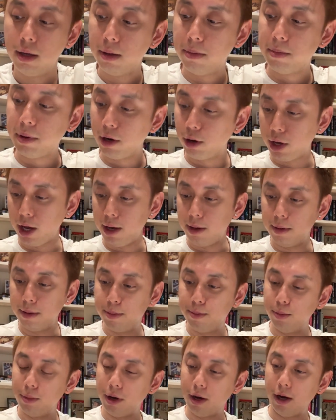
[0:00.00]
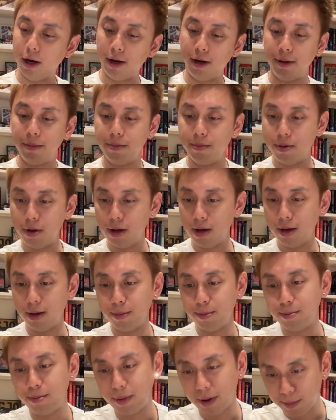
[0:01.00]
but okay.
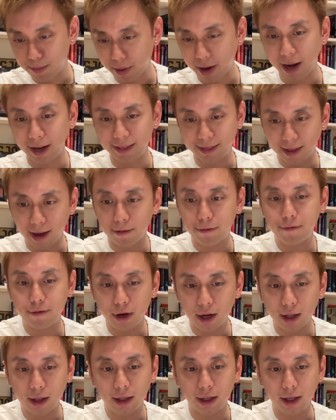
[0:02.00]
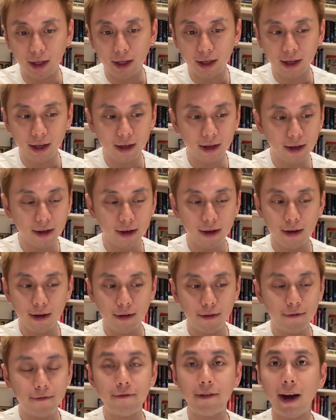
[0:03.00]
But I definitely
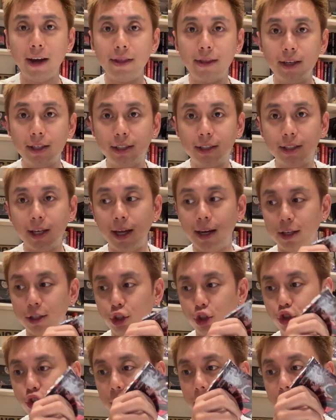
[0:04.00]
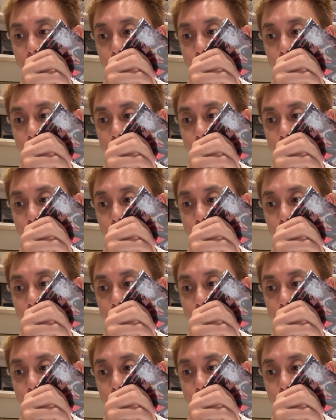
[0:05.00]
find this set extremely